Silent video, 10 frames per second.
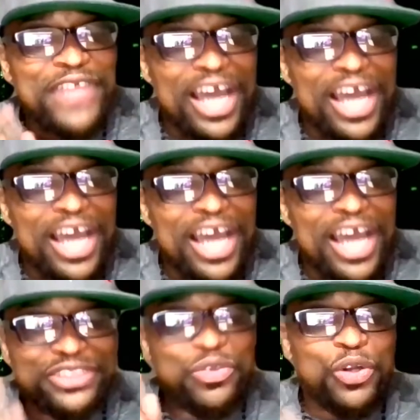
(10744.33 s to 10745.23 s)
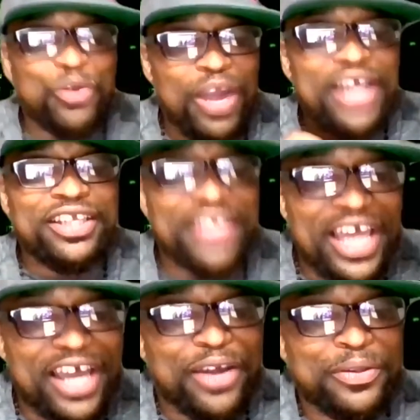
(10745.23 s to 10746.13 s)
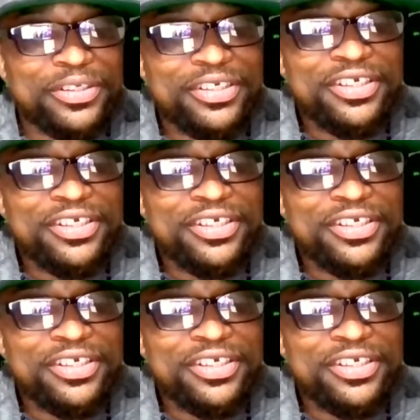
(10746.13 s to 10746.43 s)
not winced nor cried aloud.